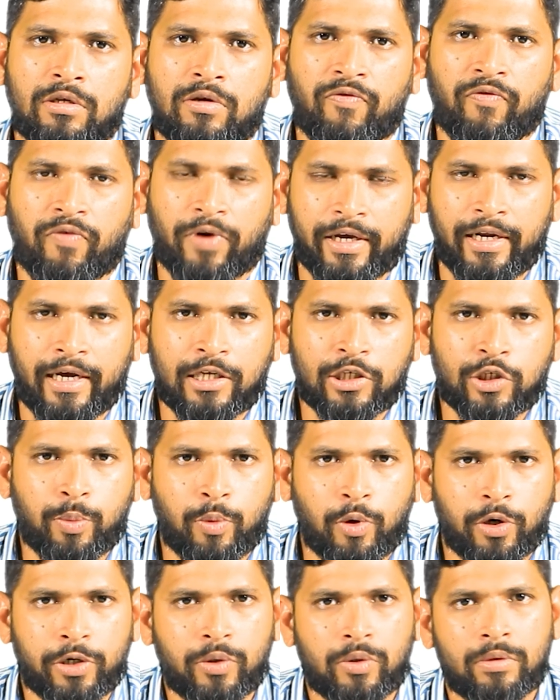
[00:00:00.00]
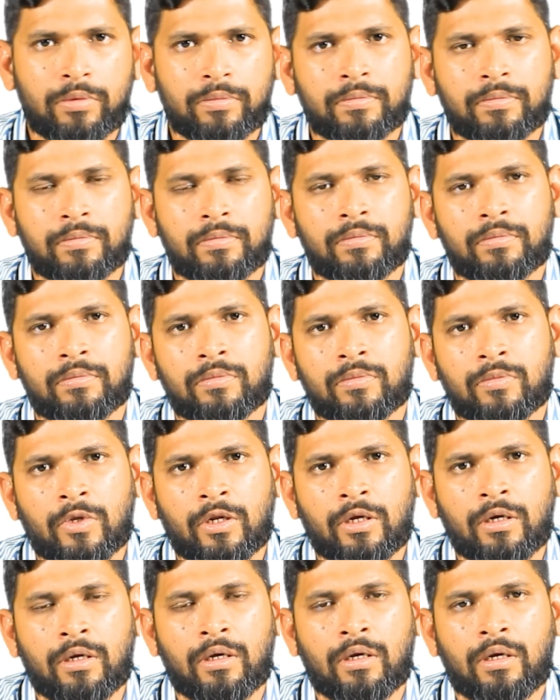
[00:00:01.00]
finance module.
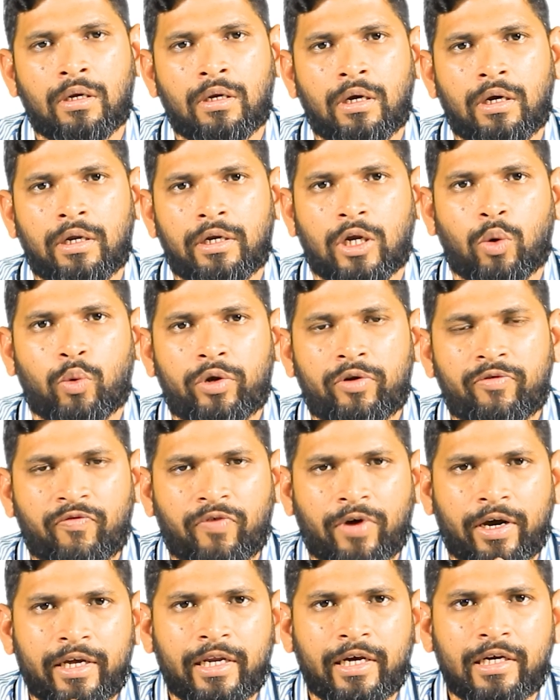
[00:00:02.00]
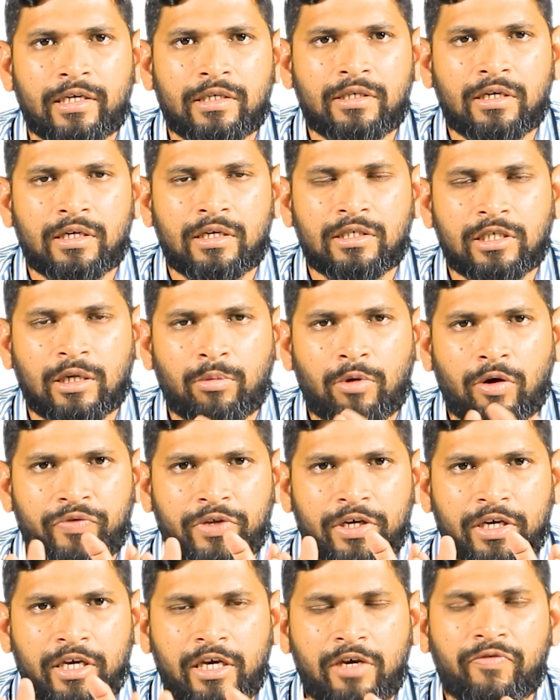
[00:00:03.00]
Now in finance, some of the
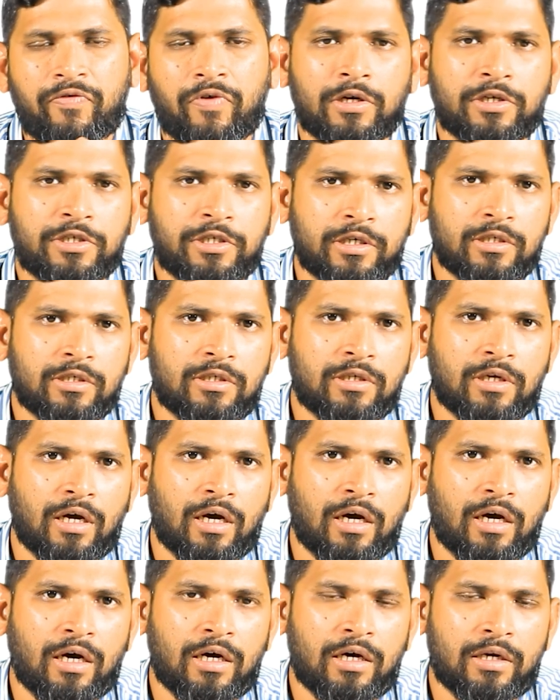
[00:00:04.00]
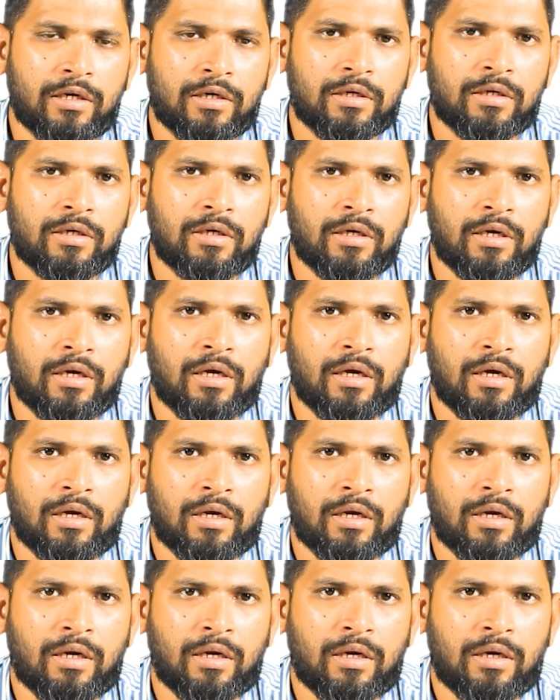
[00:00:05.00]
key functions are
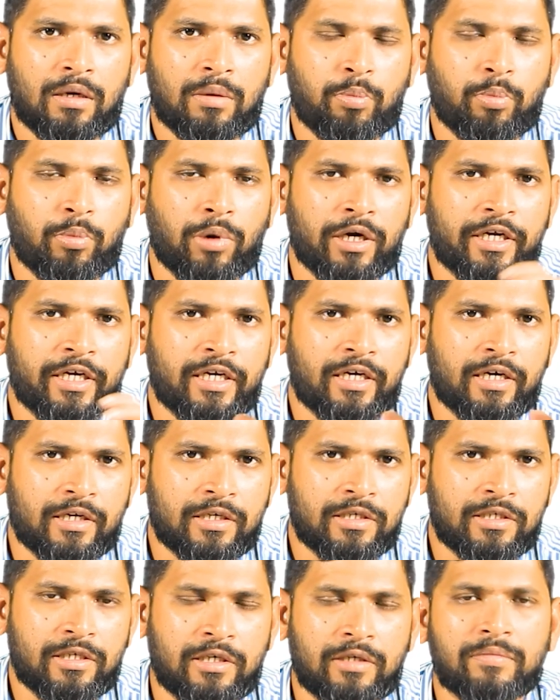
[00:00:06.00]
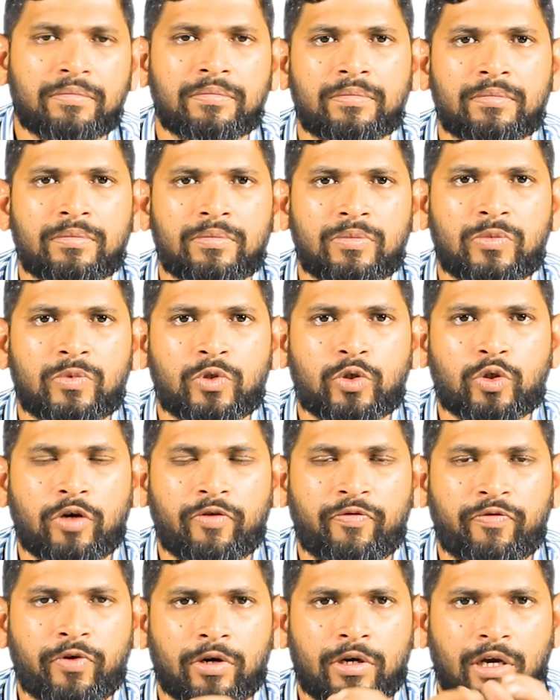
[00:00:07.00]
multi-currency. So
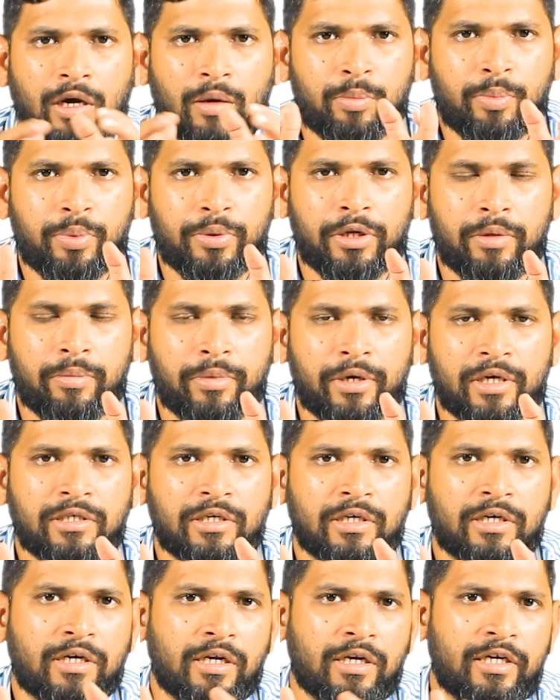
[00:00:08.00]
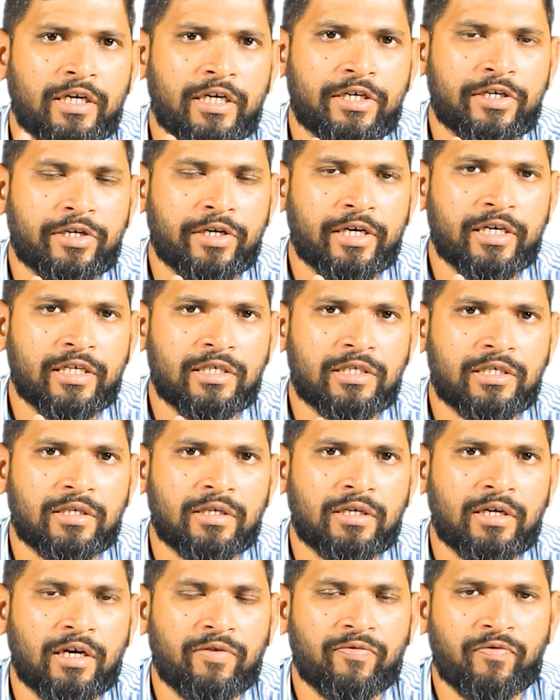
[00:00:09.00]
if your company basically trades
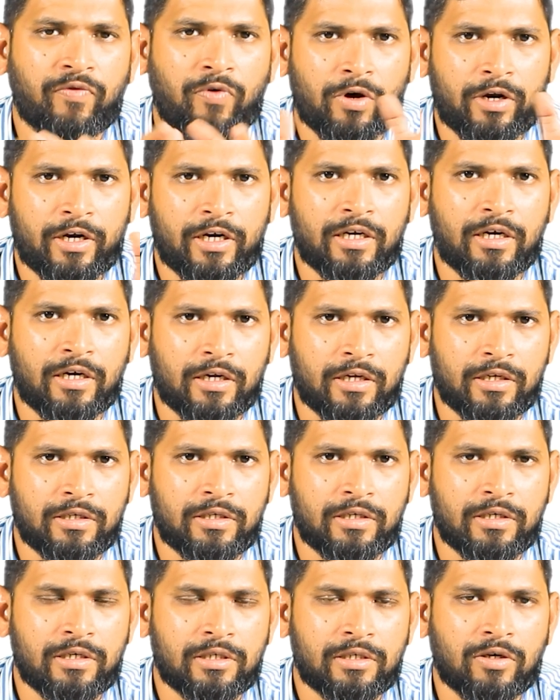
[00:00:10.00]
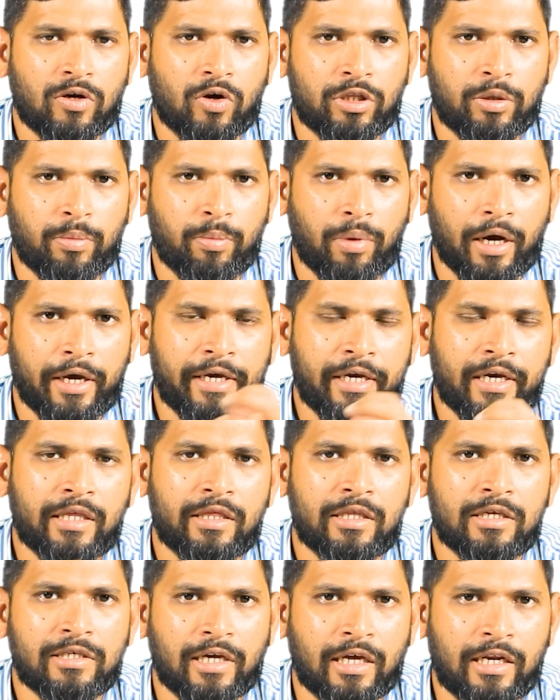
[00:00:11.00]
in foreign currencies on the buying
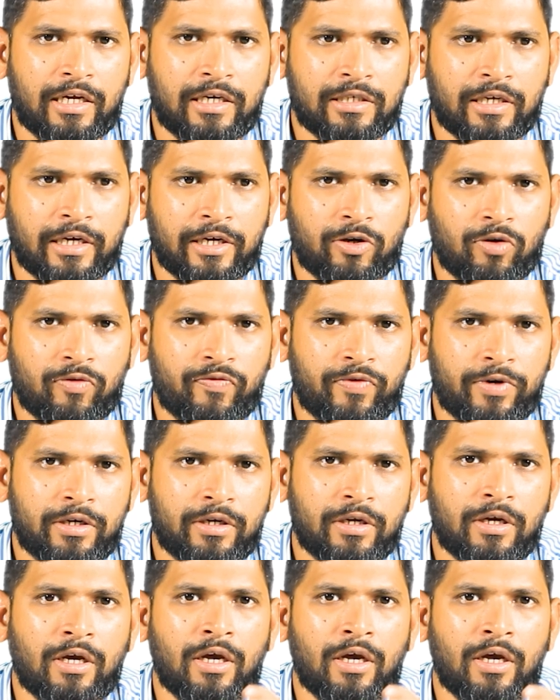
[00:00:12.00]
and the selling side of it,